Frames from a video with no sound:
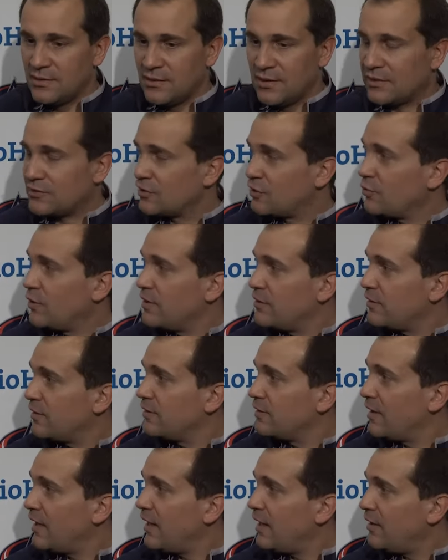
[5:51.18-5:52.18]
a great
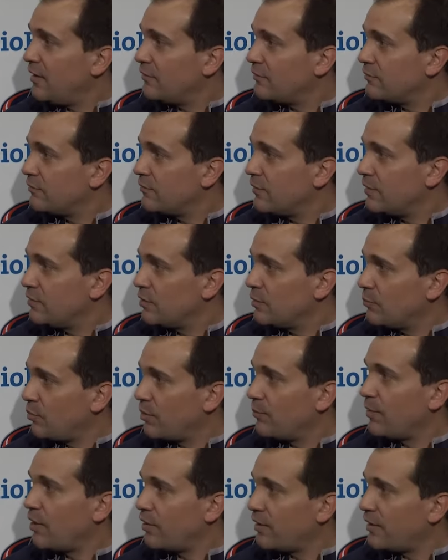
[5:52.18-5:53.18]
thing to have, that you can
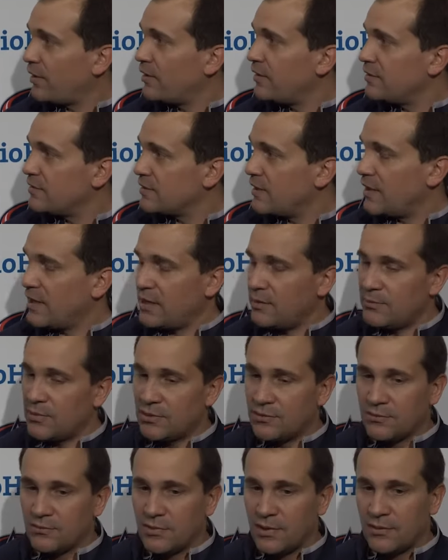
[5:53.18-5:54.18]
put them out at any time
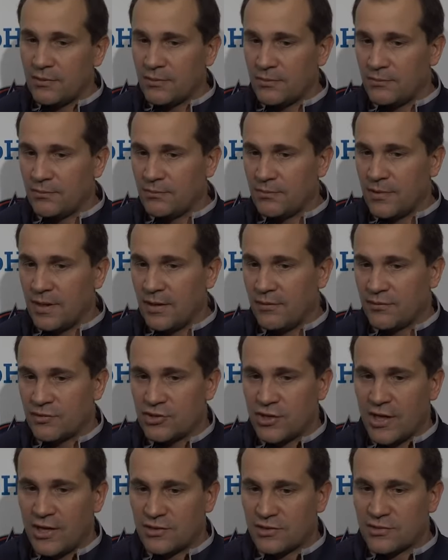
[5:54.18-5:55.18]
and they have a
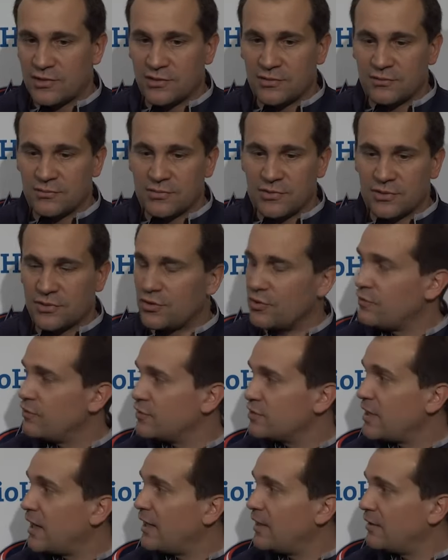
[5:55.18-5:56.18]
chance to turn
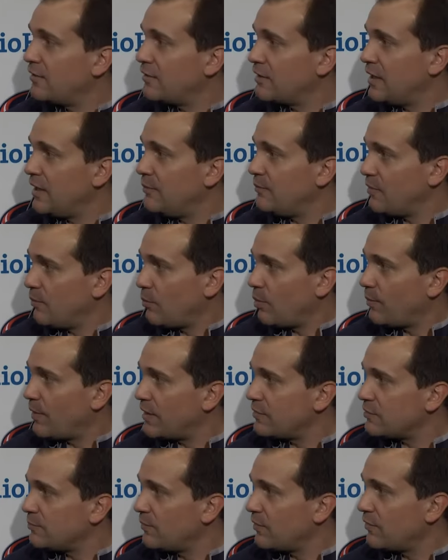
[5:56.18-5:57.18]
the tide of the game and the
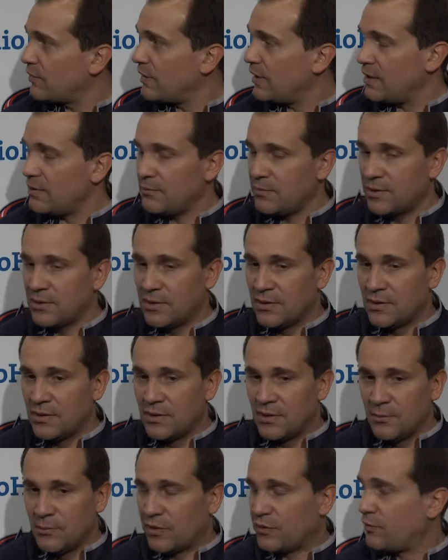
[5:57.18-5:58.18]
momentum of the game,
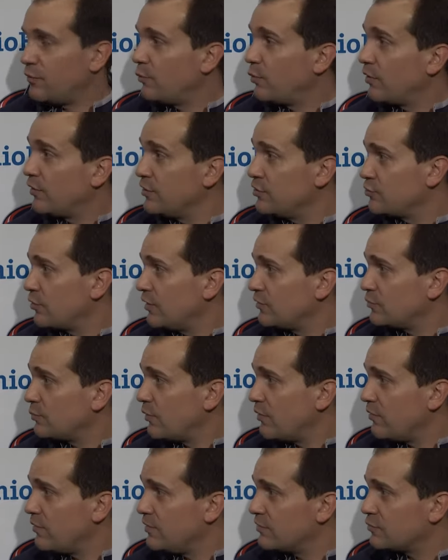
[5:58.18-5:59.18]
but they're really
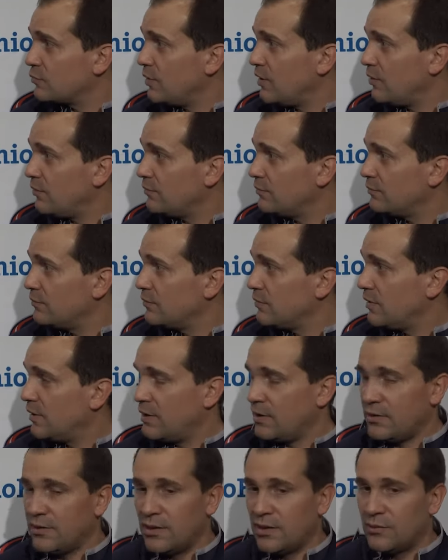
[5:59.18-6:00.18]
trustworthy as well.
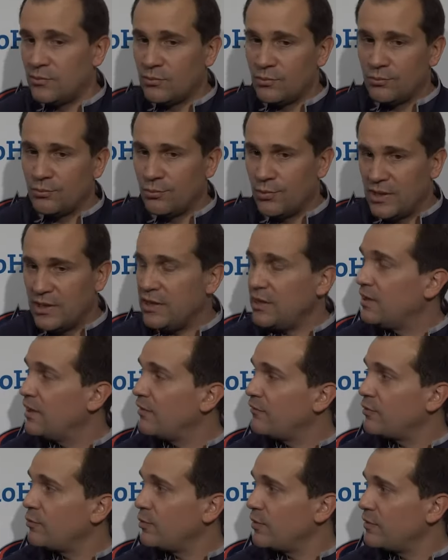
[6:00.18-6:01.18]
And we need
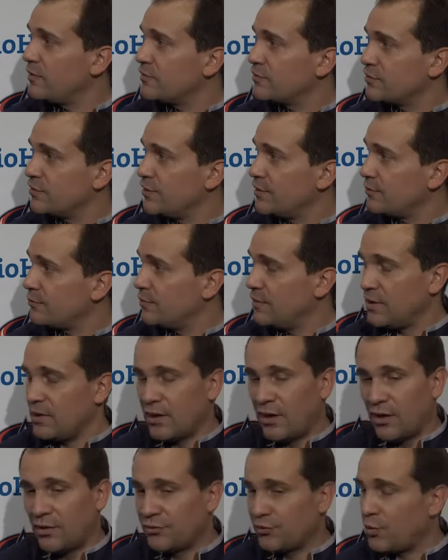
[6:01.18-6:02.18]
everyone this year. We
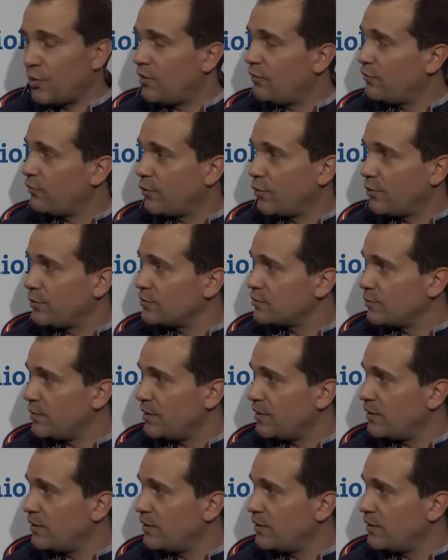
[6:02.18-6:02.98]
need all 12 forwards, we